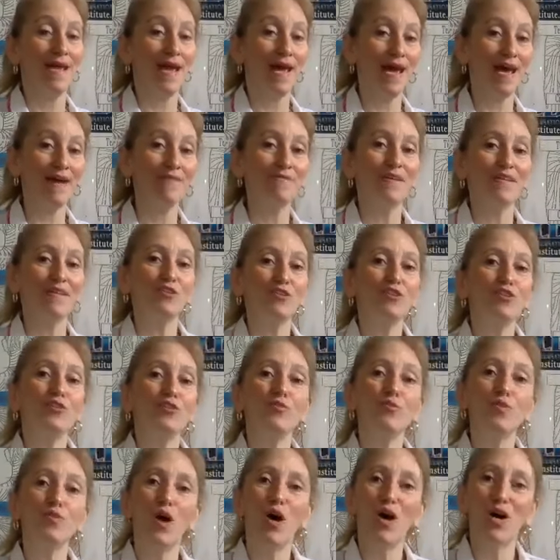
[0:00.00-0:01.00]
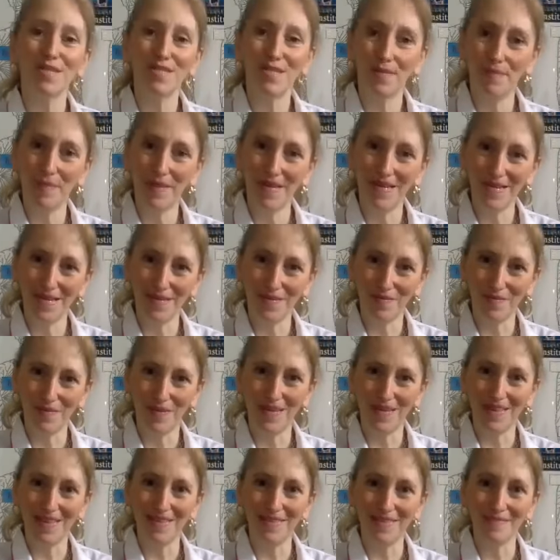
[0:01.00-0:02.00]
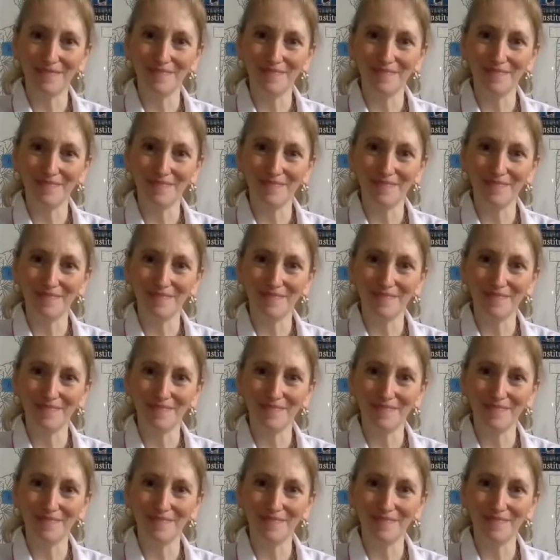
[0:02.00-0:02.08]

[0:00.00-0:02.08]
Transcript: have it too long to begin with.